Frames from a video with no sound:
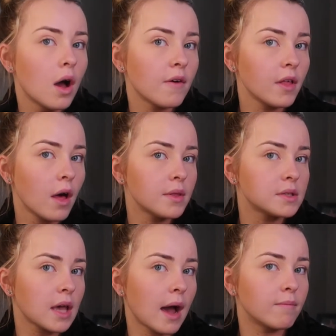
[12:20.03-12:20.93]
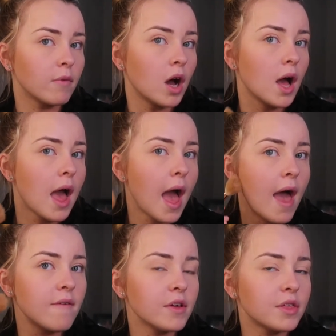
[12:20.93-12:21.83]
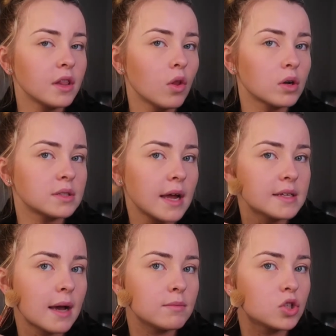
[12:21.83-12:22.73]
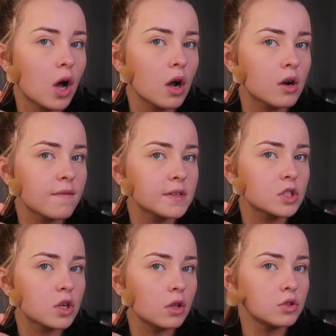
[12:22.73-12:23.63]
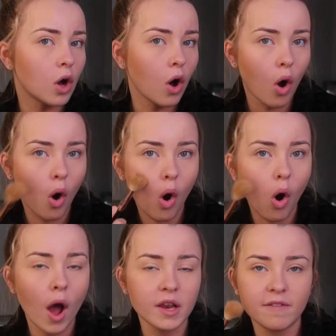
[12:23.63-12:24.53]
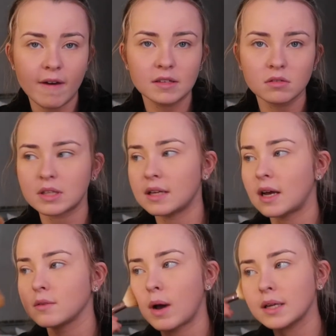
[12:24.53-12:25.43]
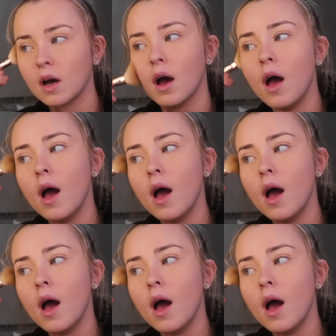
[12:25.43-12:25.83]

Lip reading: I feel like on this camera, everything looks 10 times darker if it's contour, and your face looks 10 times whiter.